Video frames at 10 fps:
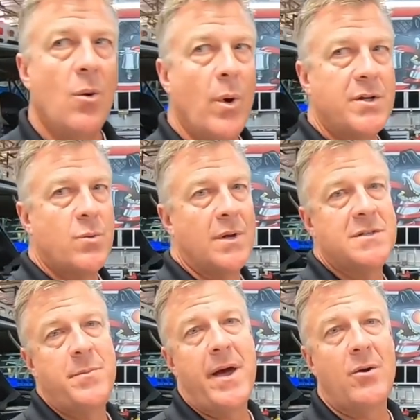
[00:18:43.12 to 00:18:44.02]
Which
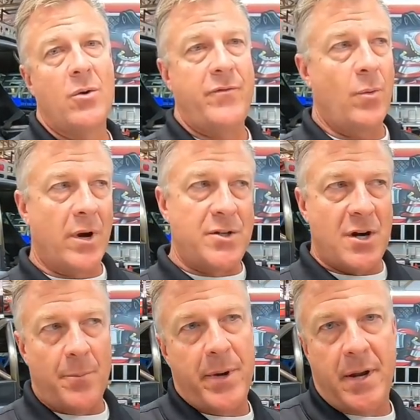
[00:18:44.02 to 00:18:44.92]
one's better if you want to
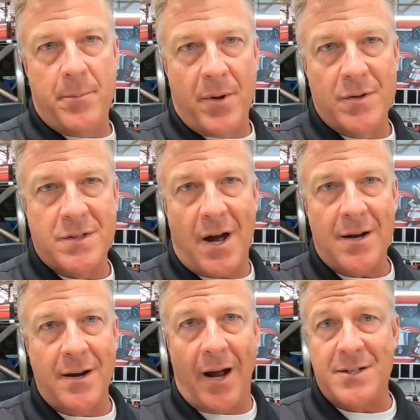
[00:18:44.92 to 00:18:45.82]
jump in at bone
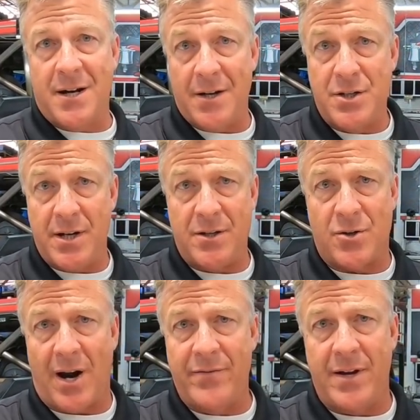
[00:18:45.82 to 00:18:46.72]
stock, not touch it,
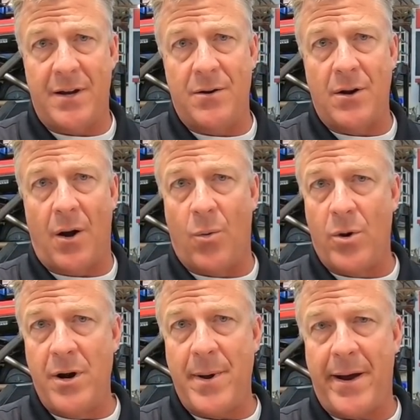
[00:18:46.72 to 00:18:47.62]
drive it, and not
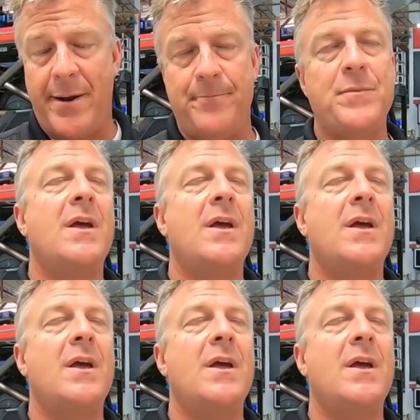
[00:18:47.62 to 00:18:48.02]
worry about it?